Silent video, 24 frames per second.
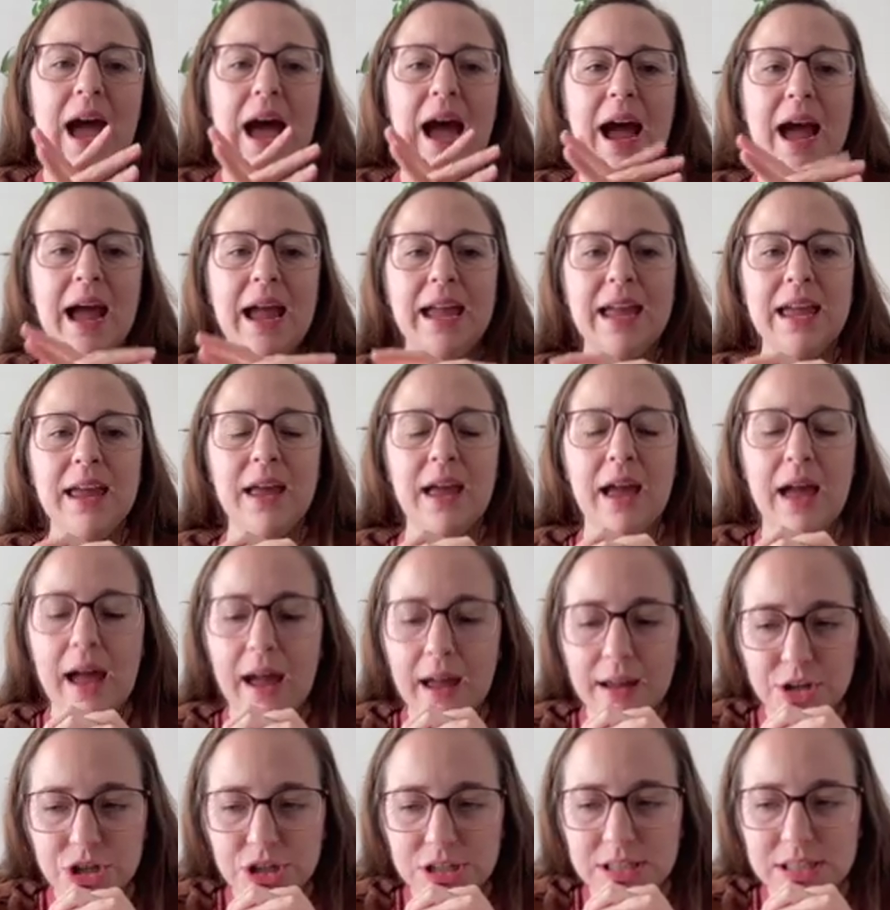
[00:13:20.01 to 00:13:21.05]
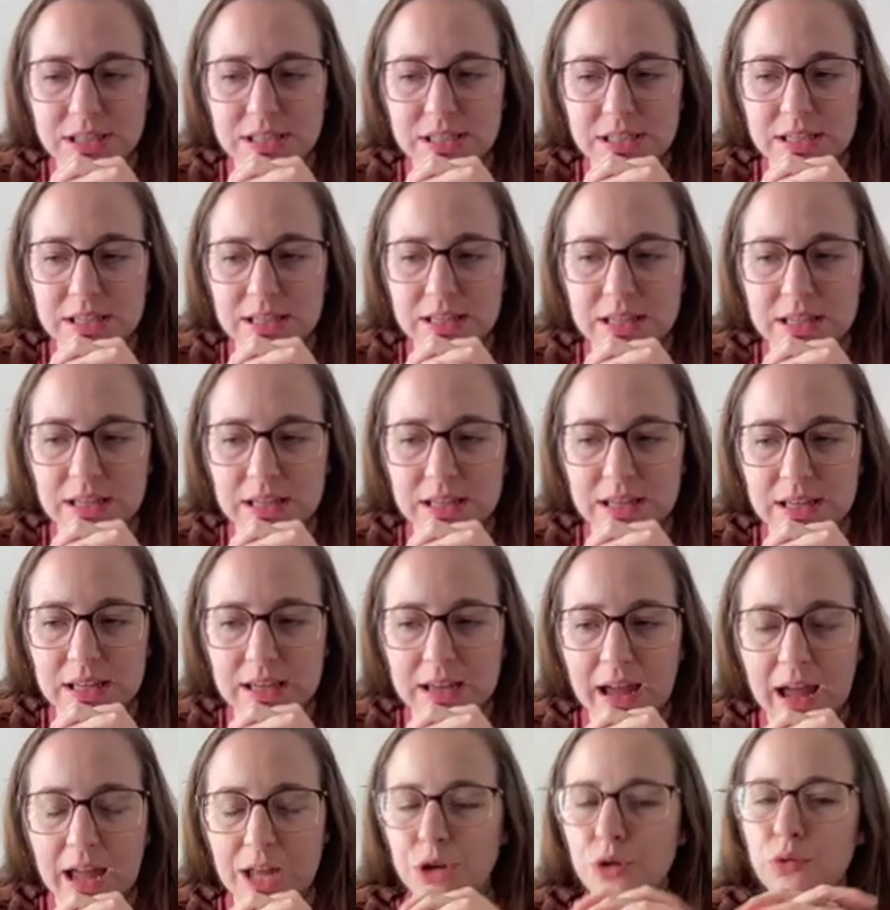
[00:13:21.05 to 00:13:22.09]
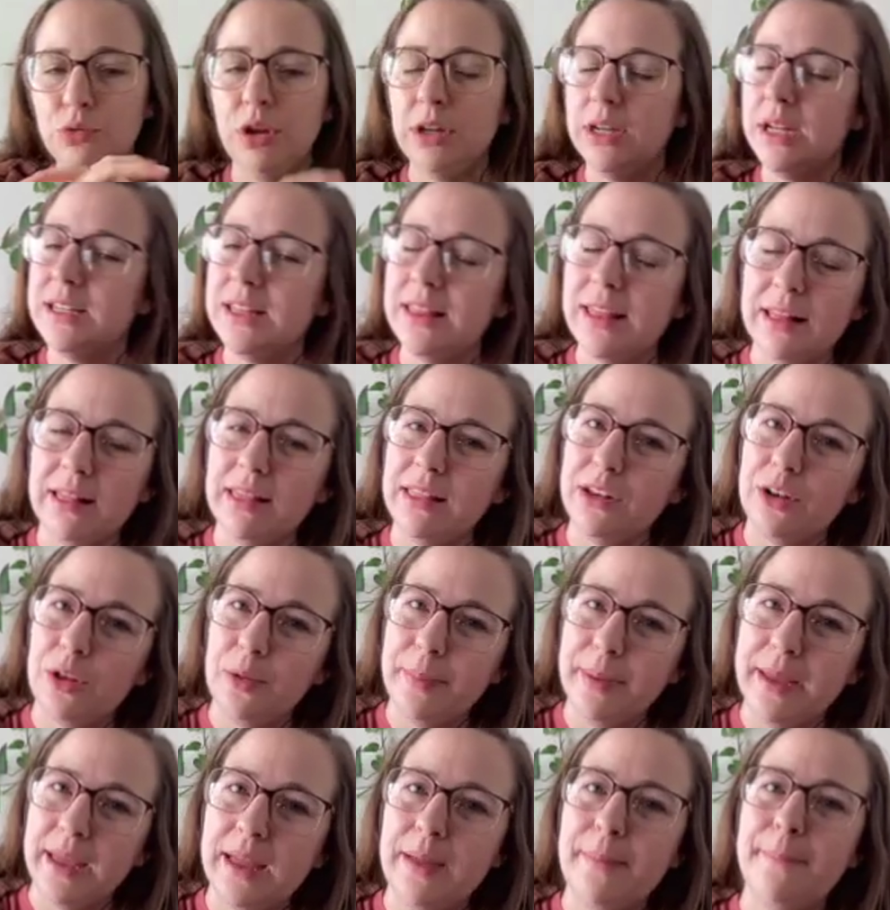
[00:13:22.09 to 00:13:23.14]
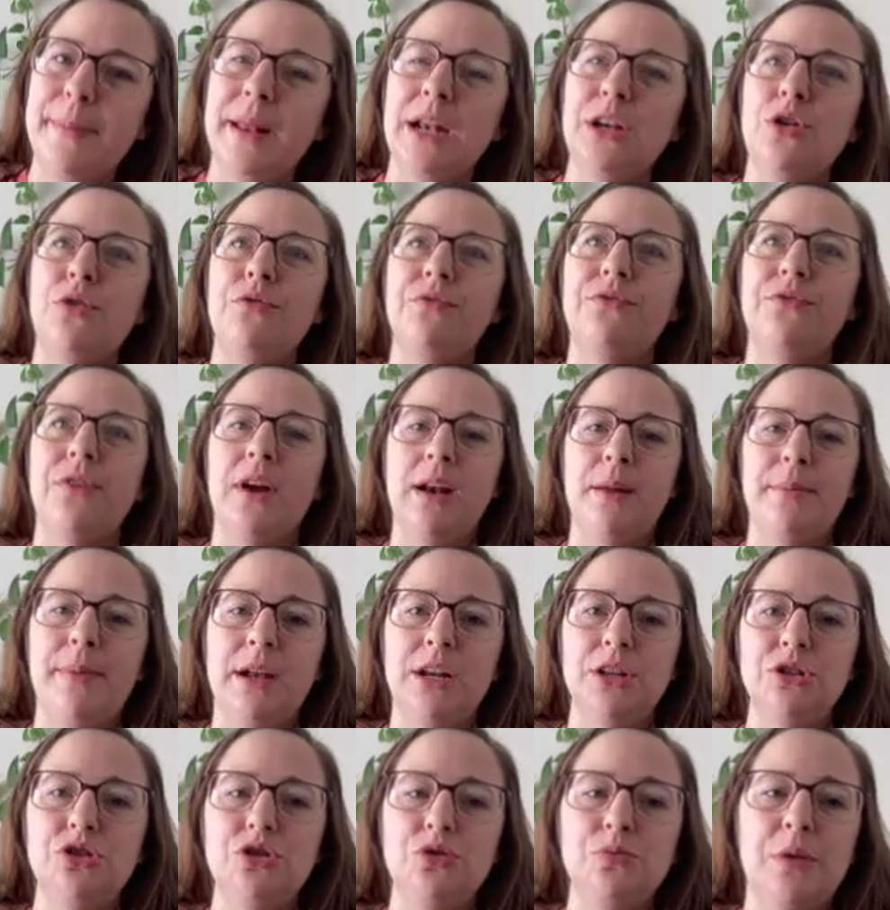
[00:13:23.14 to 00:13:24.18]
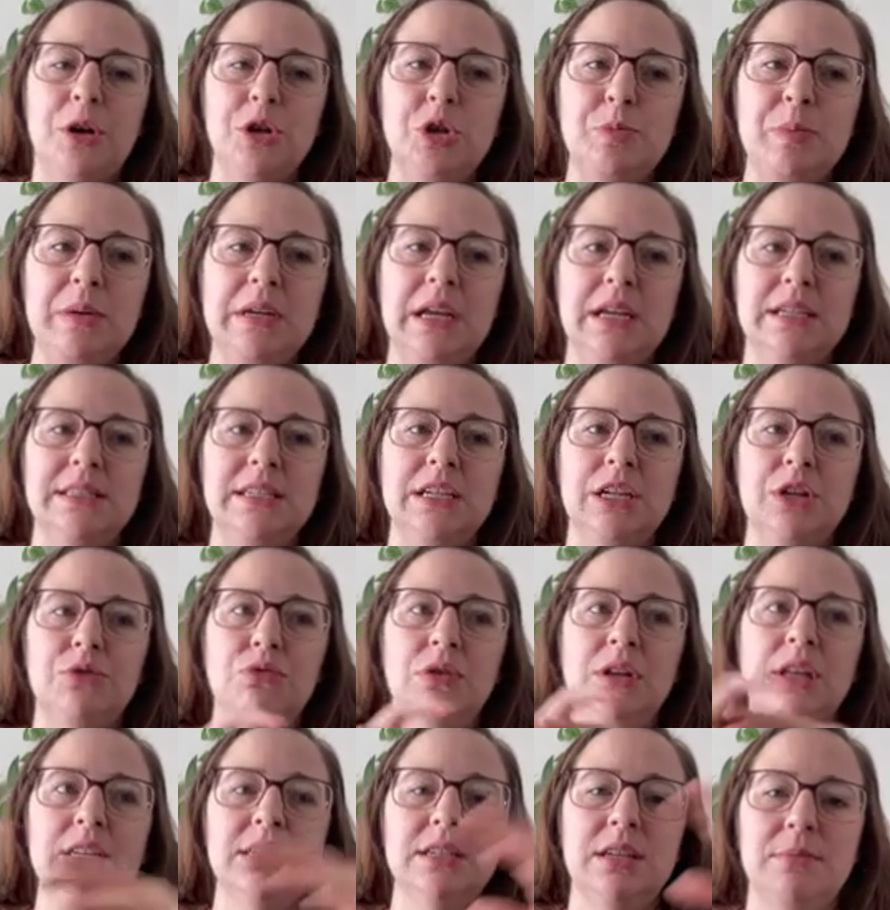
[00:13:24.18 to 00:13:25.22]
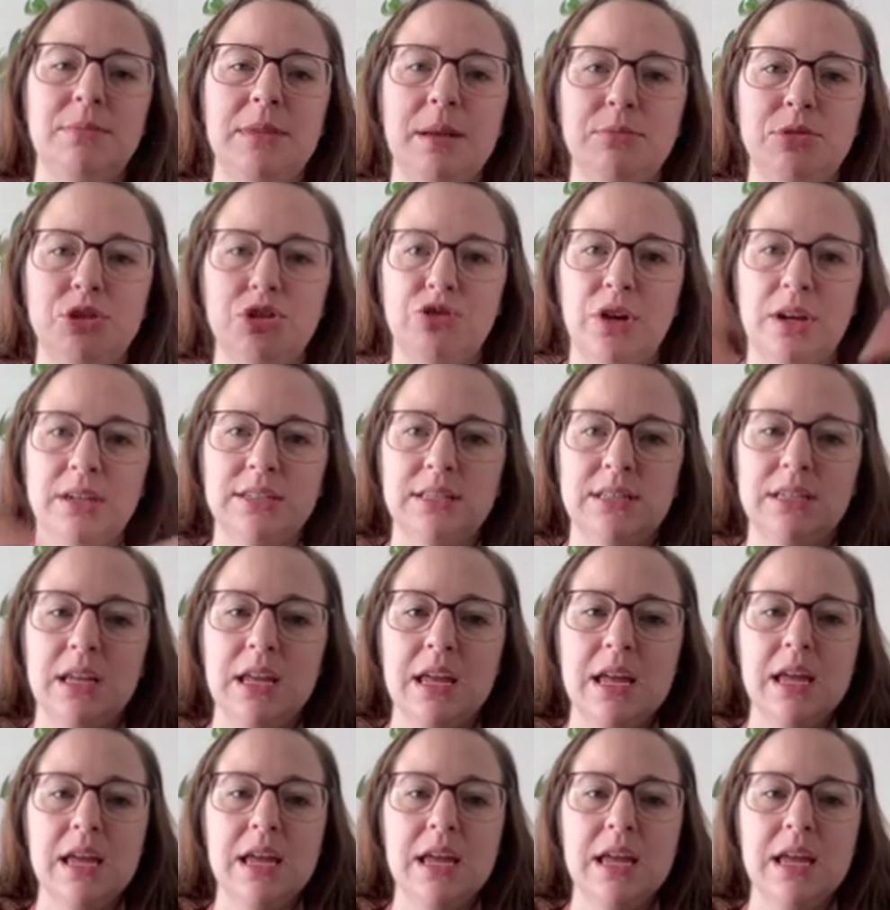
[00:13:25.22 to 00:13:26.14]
I do look into that a little bit, but I don't fret about it too much, because it can really sometimes stress